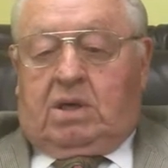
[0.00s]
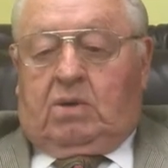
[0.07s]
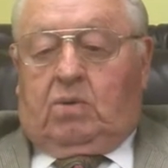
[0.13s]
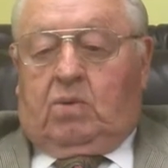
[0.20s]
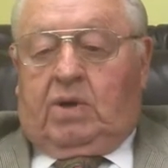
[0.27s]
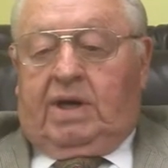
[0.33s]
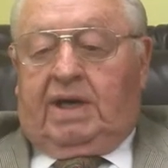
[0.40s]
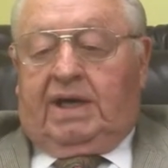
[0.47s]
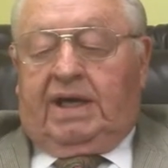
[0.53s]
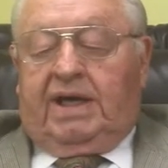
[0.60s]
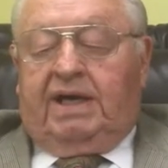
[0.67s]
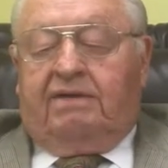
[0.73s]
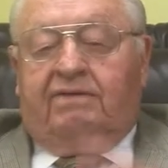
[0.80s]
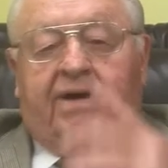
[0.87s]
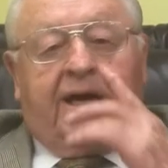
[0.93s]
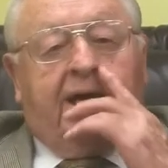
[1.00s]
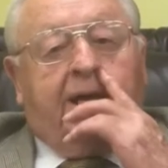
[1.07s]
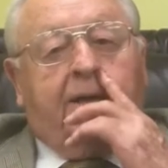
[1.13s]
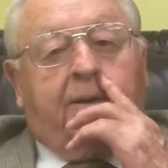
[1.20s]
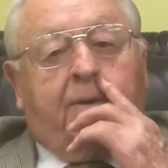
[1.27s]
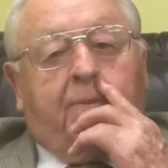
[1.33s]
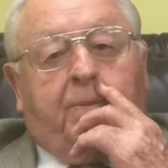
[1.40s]
Well, I never
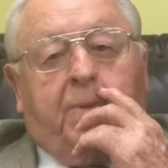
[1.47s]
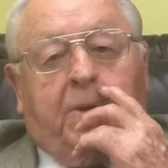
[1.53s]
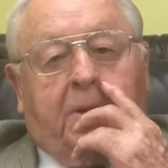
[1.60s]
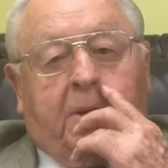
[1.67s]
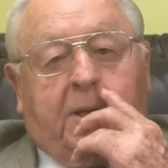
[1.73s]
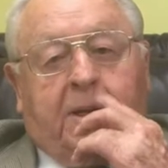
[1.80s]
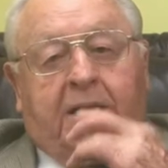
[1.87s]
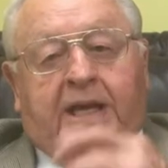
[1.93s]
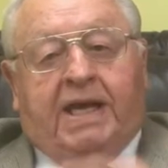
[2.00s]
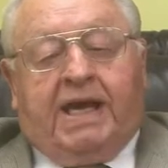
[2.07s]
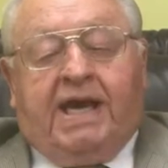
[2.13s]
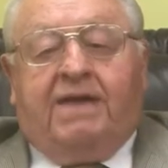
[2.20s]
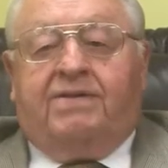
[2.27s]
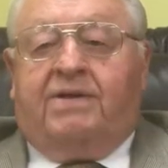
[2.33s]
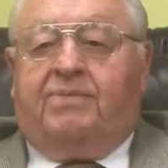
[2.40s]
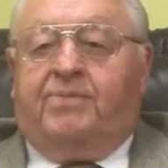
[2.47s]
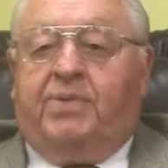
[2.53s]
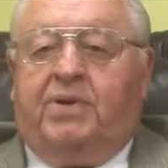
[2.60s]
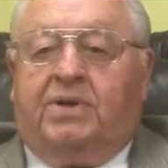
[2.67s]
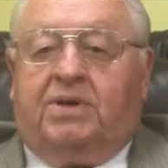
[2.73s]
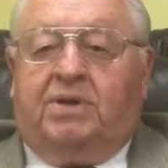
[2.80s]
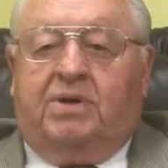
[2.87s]
had it put
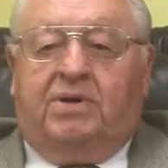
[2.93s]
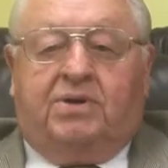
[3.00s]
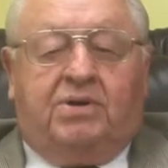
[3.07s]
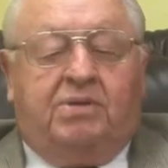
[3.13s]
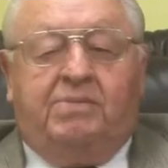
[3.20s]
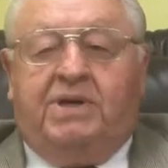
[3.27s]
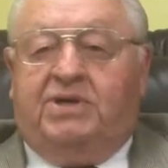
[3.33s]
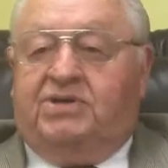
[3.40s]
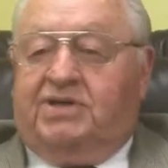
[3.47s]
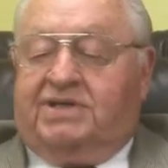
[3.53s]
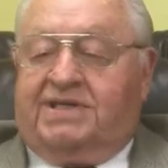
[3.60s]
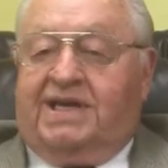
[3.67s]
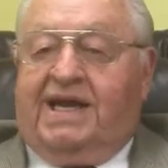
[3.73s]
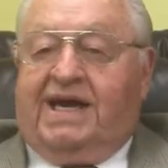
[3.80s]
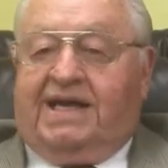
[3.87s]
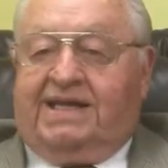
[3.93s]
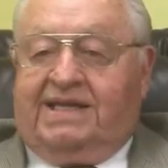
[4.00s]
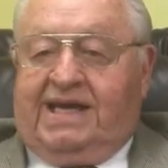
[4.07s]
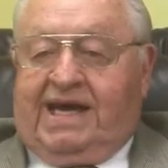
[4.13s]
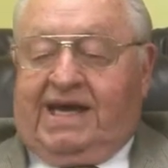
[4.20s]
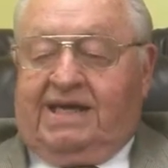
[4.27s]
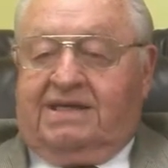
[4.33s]
to me just like
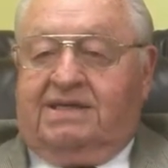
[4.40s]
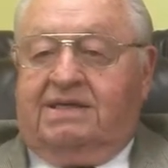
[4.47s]
that.